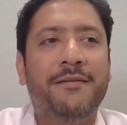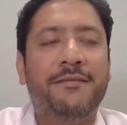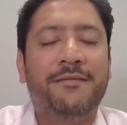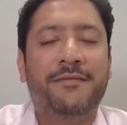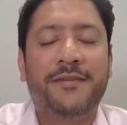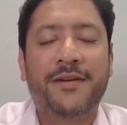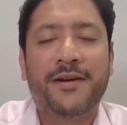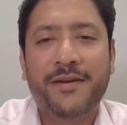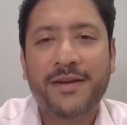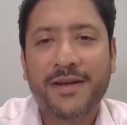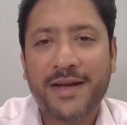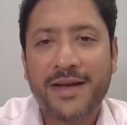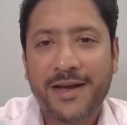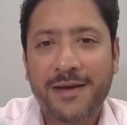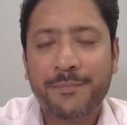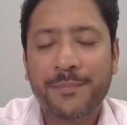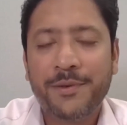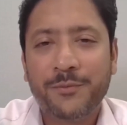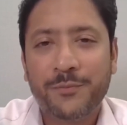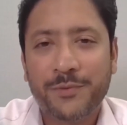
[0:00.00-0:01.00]
Very
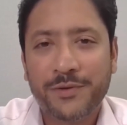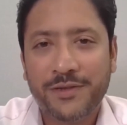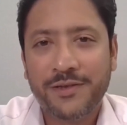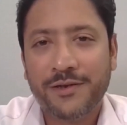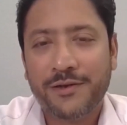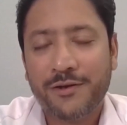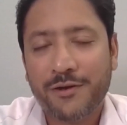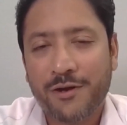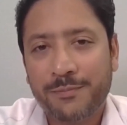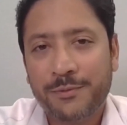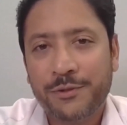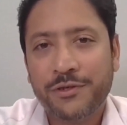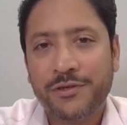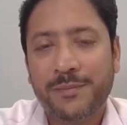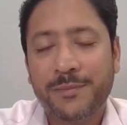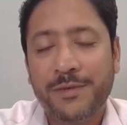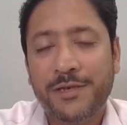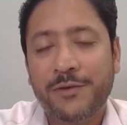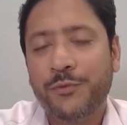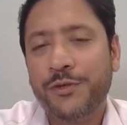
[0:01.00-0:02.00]
happy with the
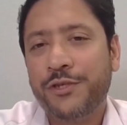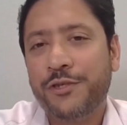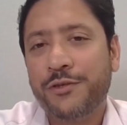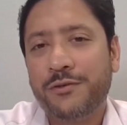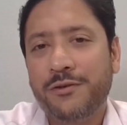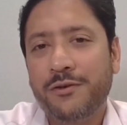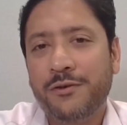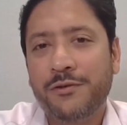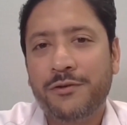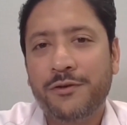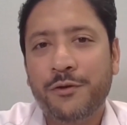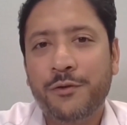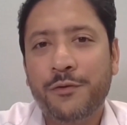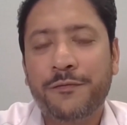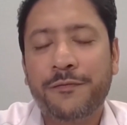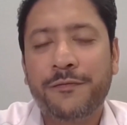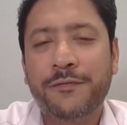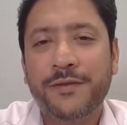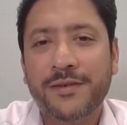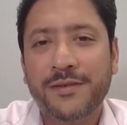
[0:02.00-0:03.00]
adoption. We should look no
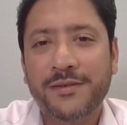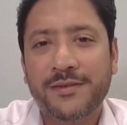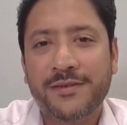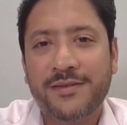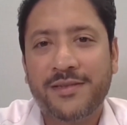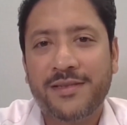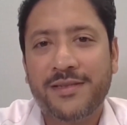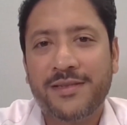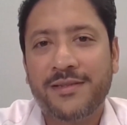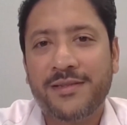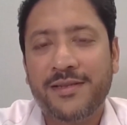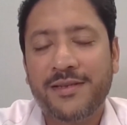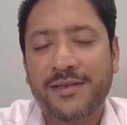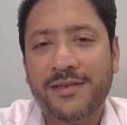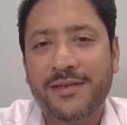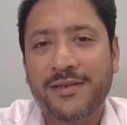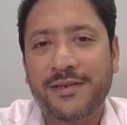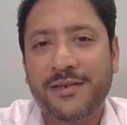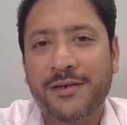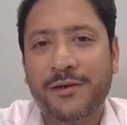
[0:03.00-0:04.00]
further than
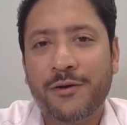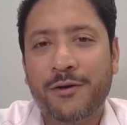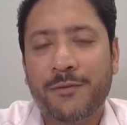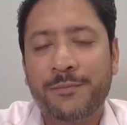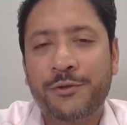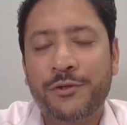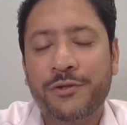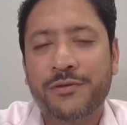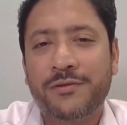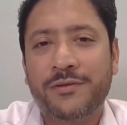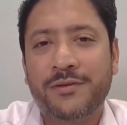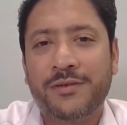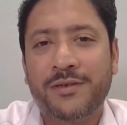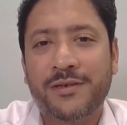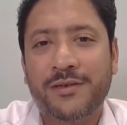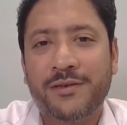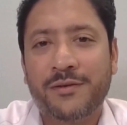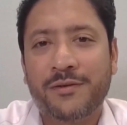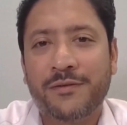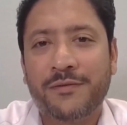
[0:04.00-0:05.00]
the adoption
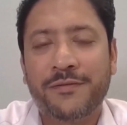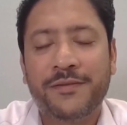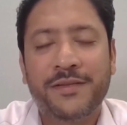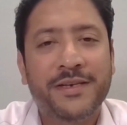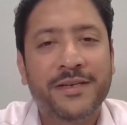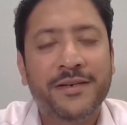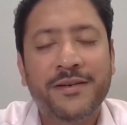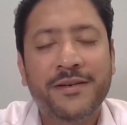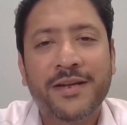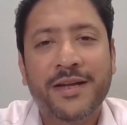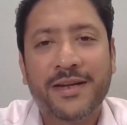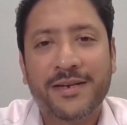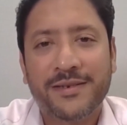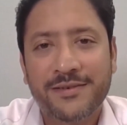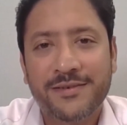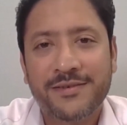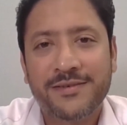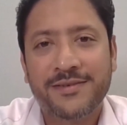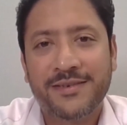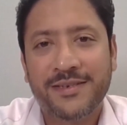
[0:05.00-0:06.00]
of the
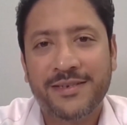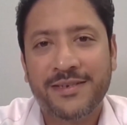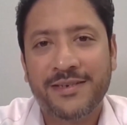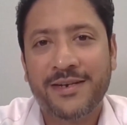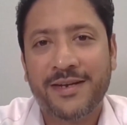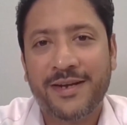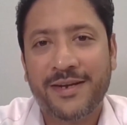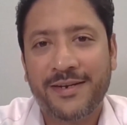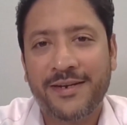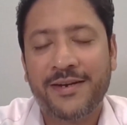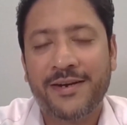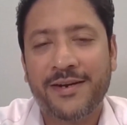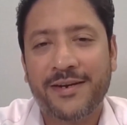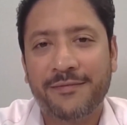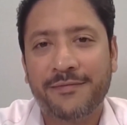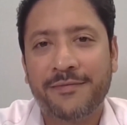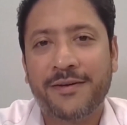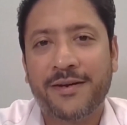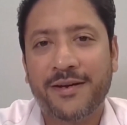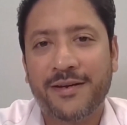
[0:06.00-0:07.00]
internet in
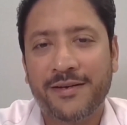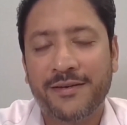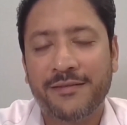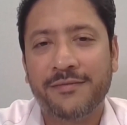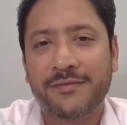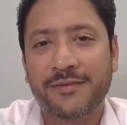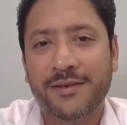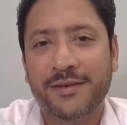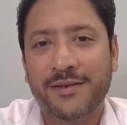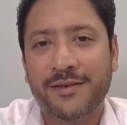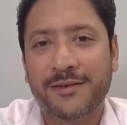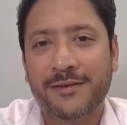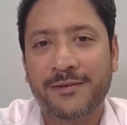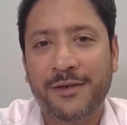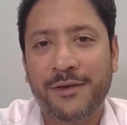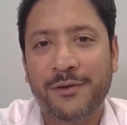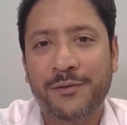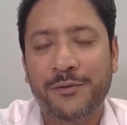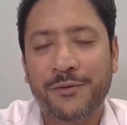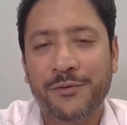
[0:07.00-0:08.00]
1995.
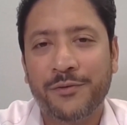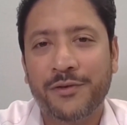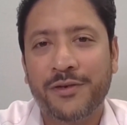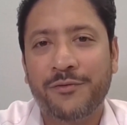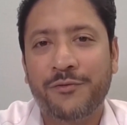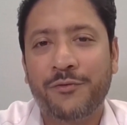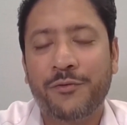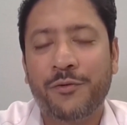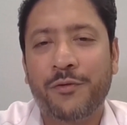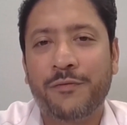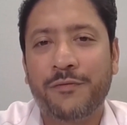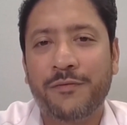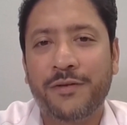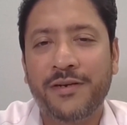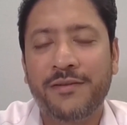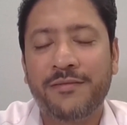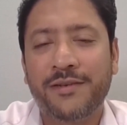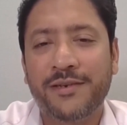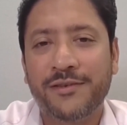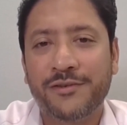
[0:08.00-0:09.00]
You can draw
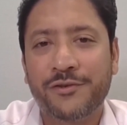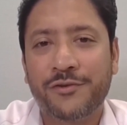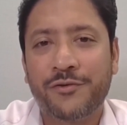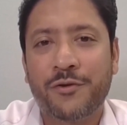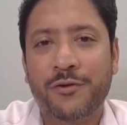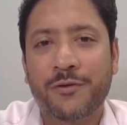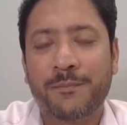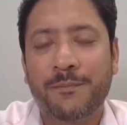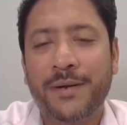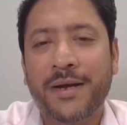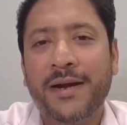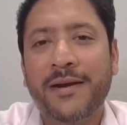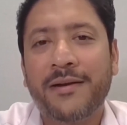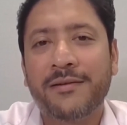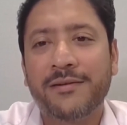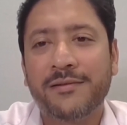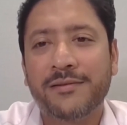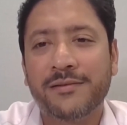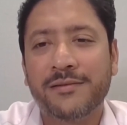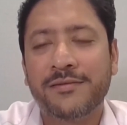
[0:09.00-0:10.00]
very, very strong
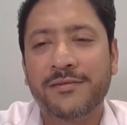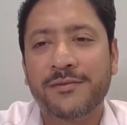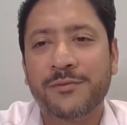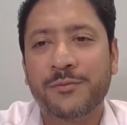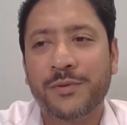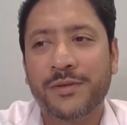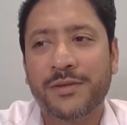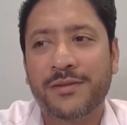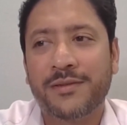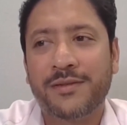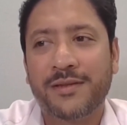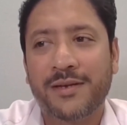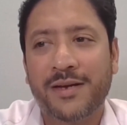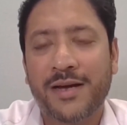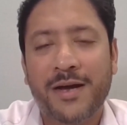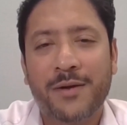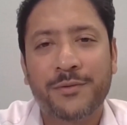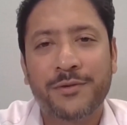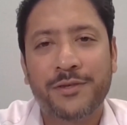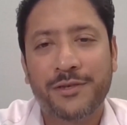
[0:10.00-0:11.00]
parallels with
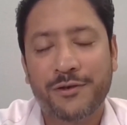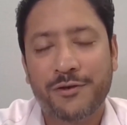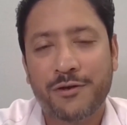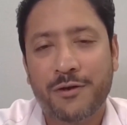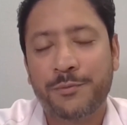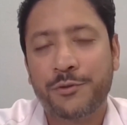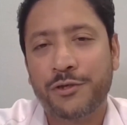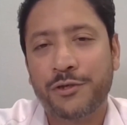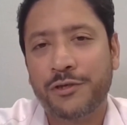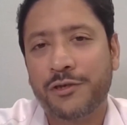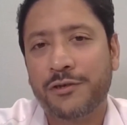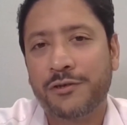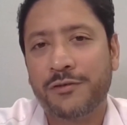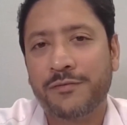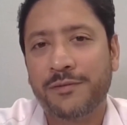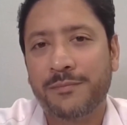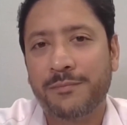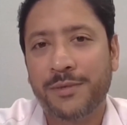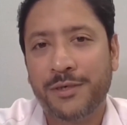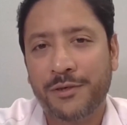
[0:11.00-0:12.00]
how the adoption curve
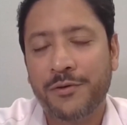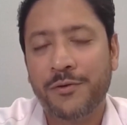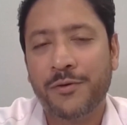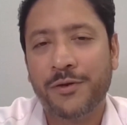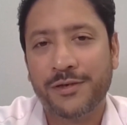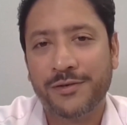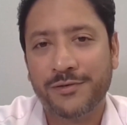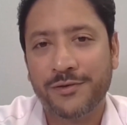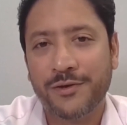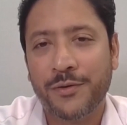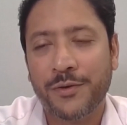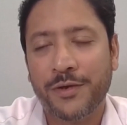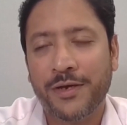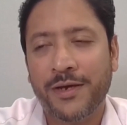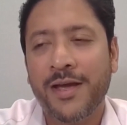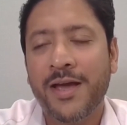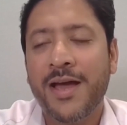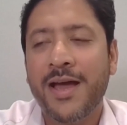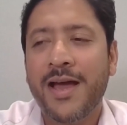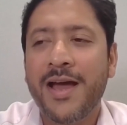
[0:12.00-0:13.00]
in Bitcoin is
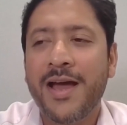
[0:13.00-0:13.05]
going.